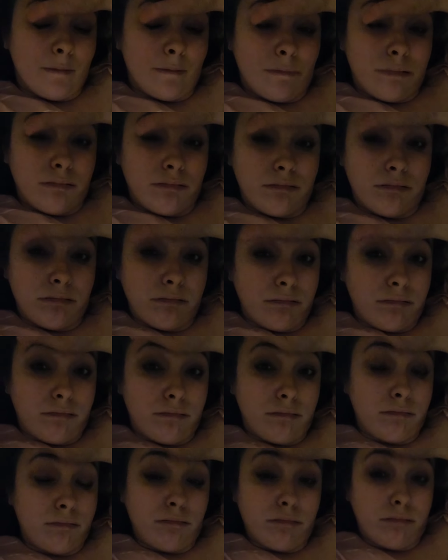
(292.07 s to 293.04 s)

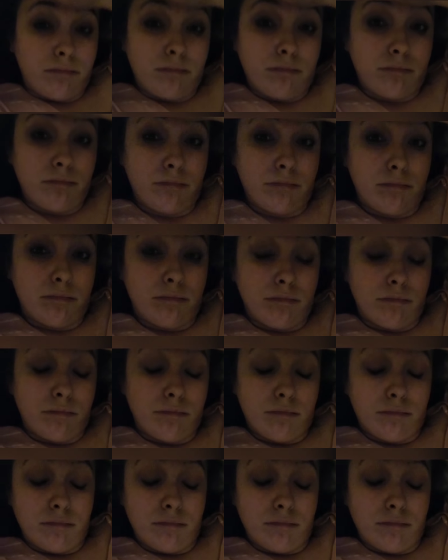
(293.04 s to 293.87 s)
(silence)